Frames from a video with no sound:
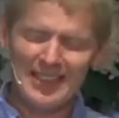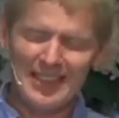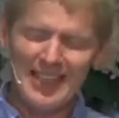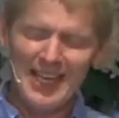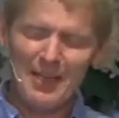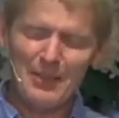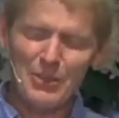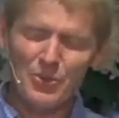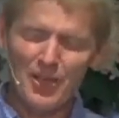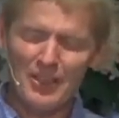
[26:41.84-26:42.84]
and be
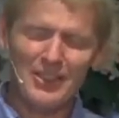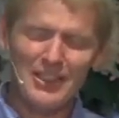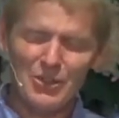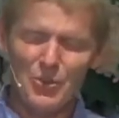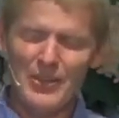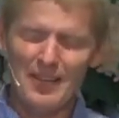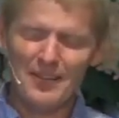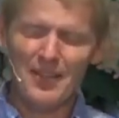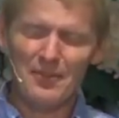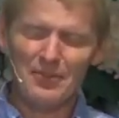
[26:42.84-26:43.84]
drawn to that
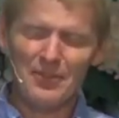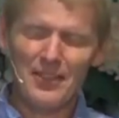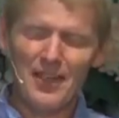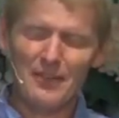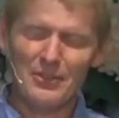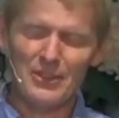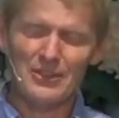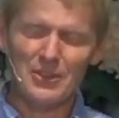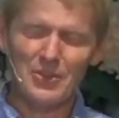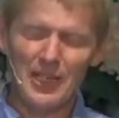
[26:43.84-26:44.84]
love of Jesus
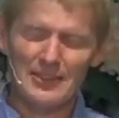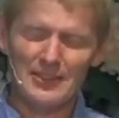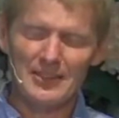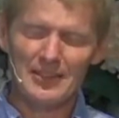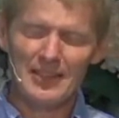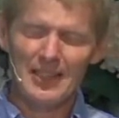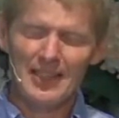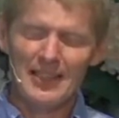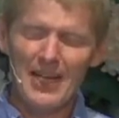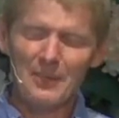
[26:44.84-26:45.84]
Christ.
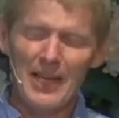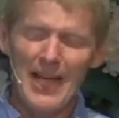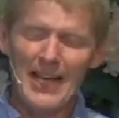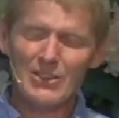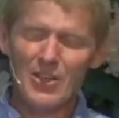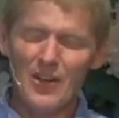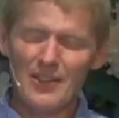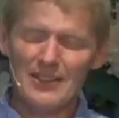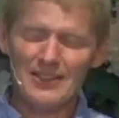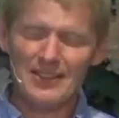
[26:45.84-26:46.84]
God, we ask all these
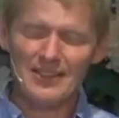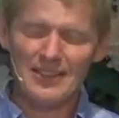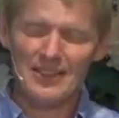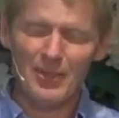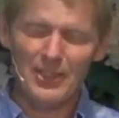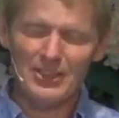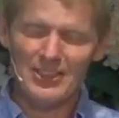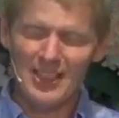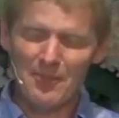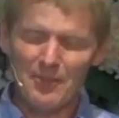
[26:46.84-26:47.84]
things in the precious
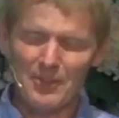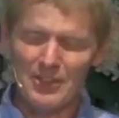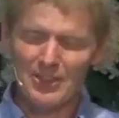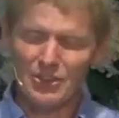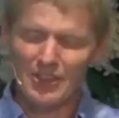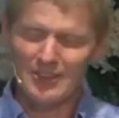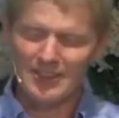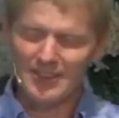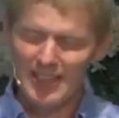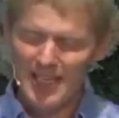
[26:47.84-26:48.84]
name of your son, Jesus,
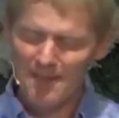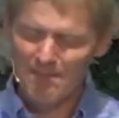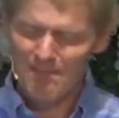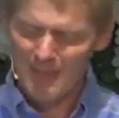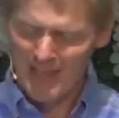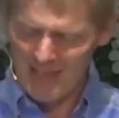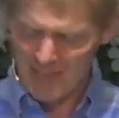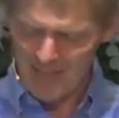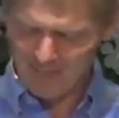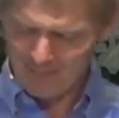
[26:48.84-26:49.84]
today.
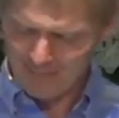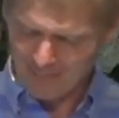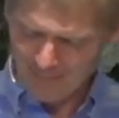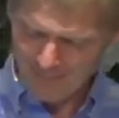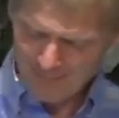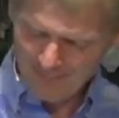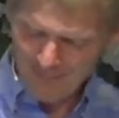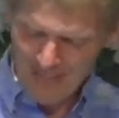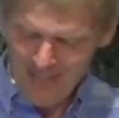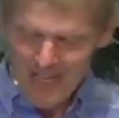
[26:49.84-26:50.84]
Amen.
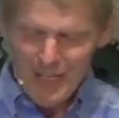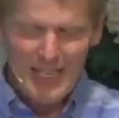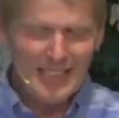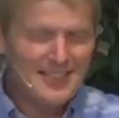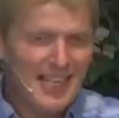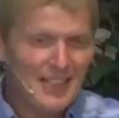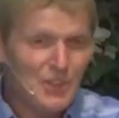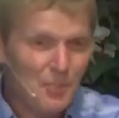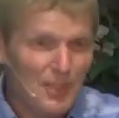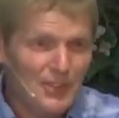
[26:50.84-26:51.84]
You guys, thanks so
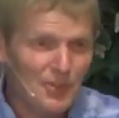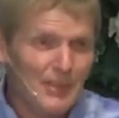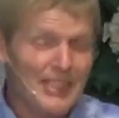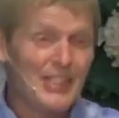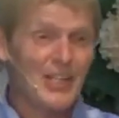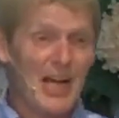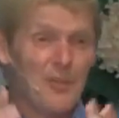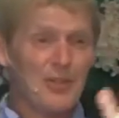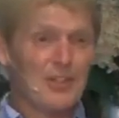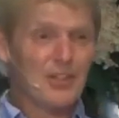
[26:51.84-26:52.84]
much for being here. I
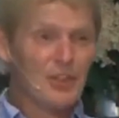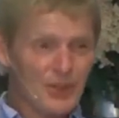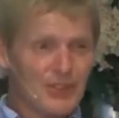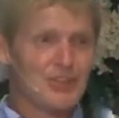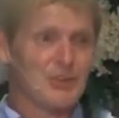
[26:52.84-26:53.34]
want to encourage you